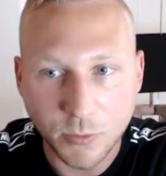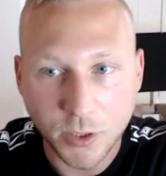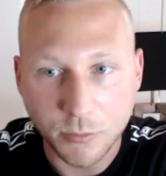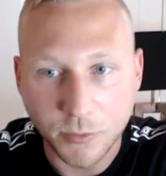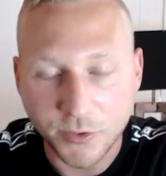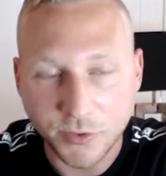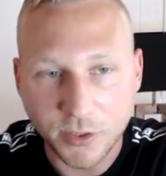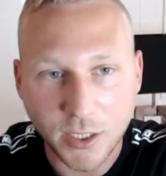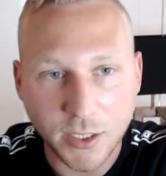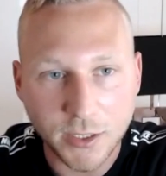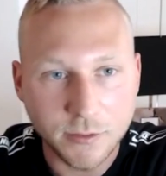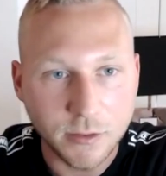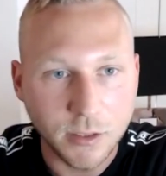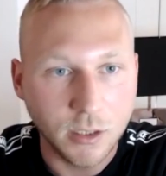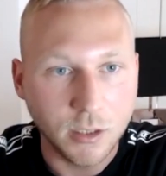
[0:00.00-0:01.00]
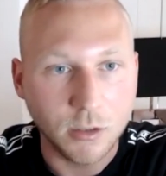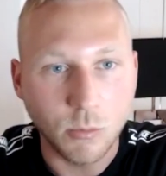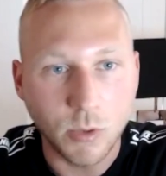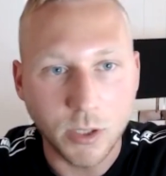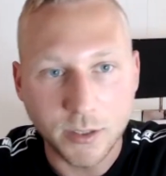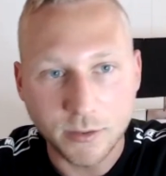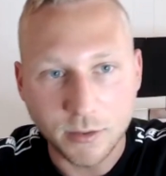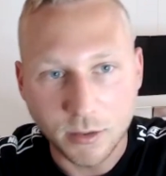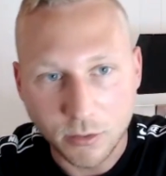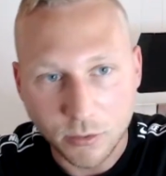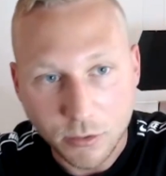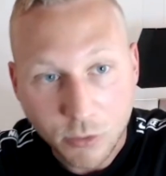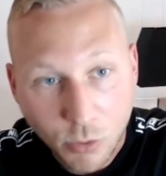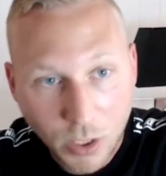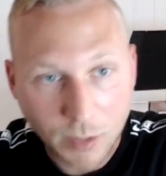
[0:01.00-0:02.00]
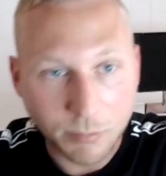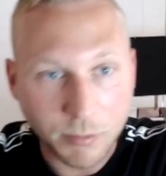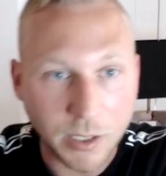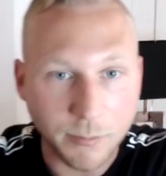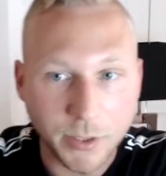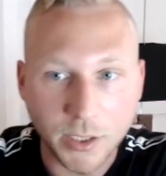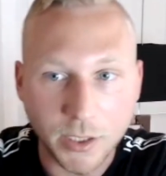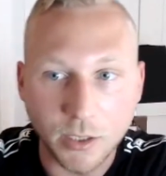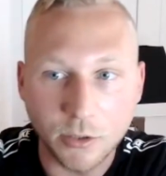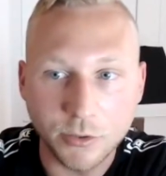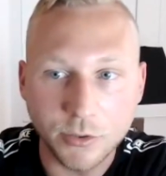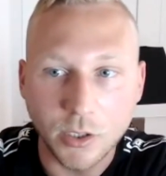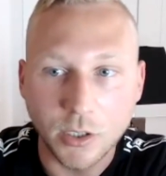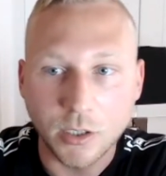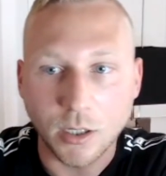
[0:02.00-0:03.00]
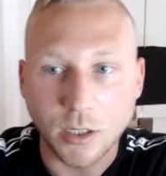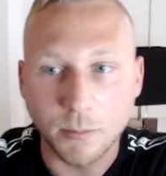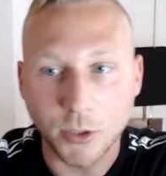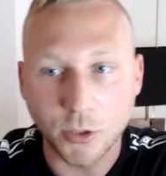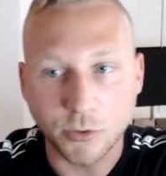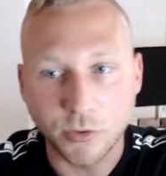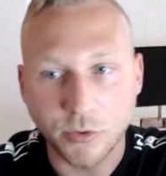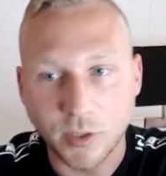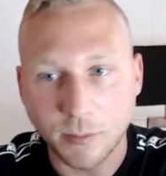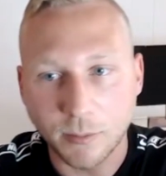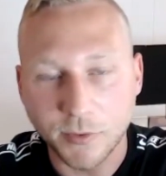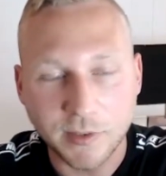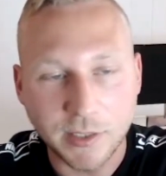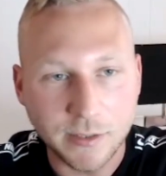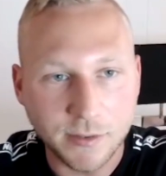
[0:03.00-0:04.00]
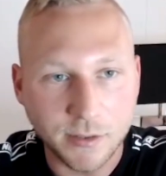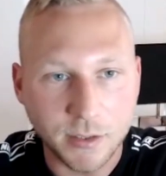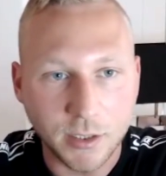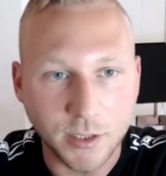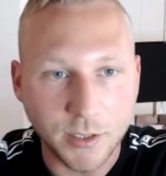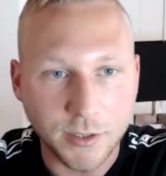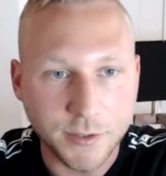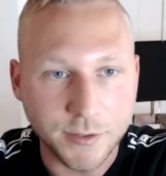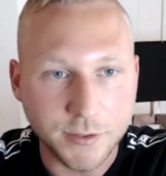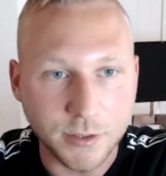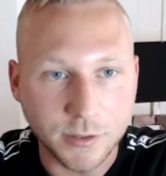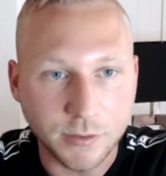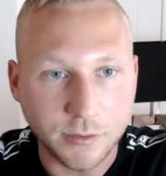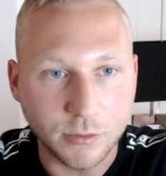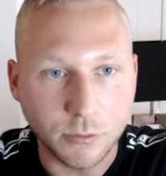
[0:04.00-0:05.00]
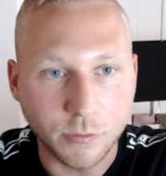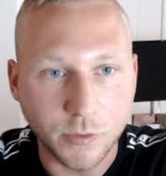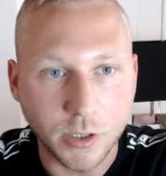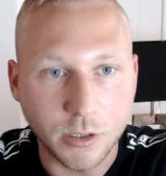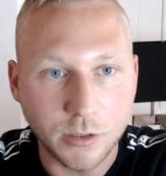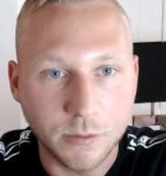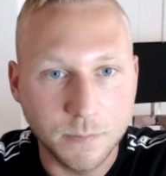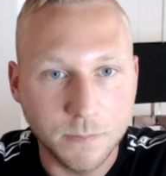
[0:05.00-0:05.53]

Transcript: do we stand? When is a new app coming out? And also some stats and analytics so far.